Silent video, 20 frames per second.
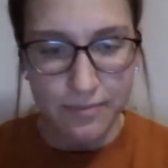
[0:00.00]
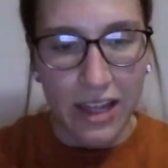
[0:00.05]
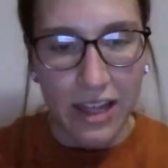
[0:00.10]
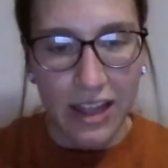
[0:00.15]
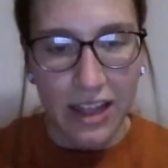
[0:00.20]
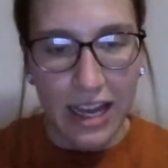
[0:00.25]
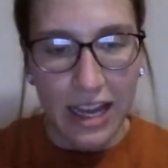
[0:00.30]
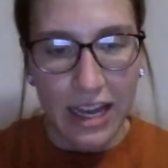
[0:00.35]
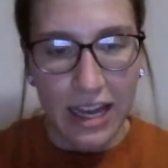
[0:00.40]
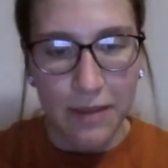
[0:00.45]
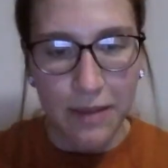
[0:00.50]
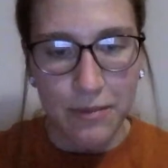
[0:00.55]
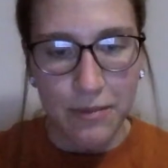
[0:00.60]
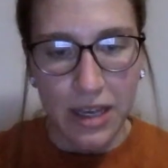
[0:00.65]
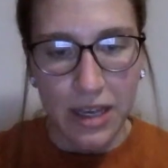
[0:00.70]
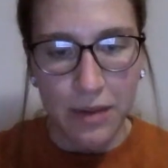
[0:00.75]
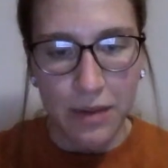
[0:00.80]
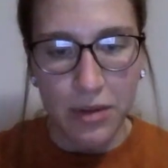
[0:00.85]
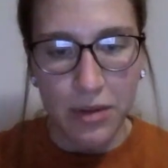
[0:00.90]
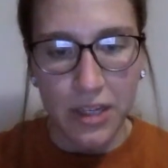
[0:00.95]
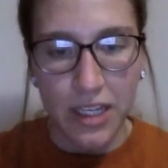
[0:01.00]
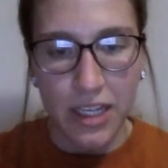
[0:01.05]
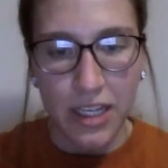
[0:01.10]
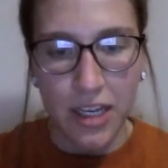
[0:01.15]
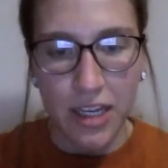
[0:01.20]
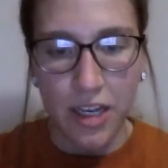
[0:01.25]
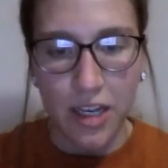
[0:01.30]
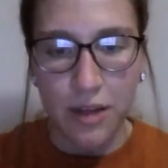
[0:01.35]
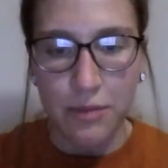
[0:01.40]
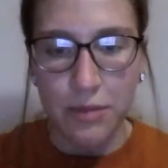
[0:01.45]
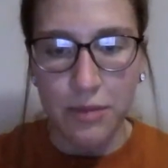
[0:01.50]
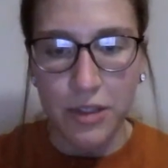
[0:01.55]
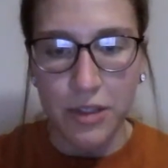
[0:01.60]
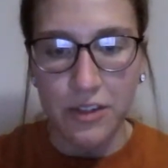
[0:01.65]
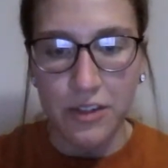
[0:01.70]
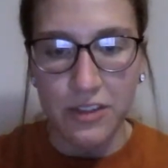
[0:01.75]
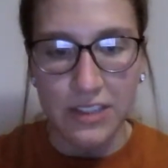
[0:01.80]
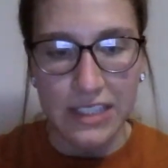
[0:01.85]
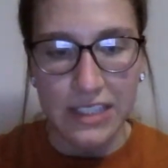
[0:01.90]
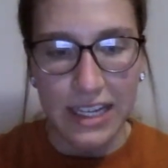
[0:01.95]
Well, I'm not putting up
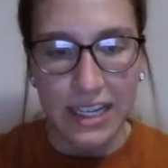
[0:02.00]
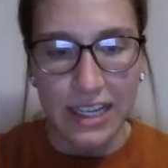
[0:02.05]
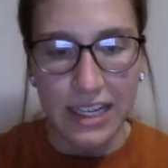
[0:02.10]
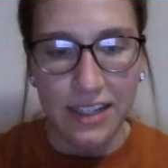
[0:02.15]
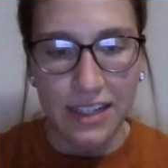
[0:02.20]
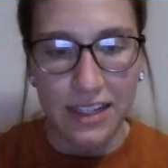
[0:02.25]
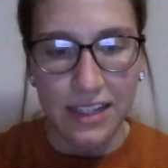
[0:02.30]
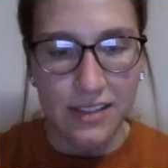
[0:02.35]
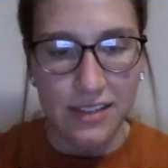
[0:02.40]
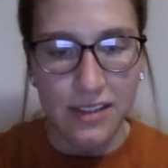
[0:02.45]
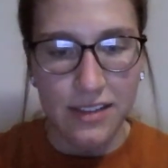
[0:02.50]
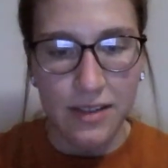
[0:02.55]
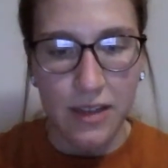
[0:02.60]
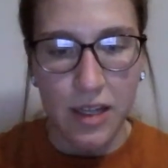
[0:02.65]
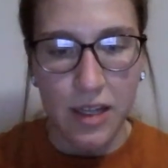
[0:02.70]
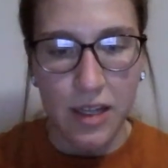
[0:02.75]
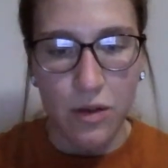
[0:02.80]
your signs.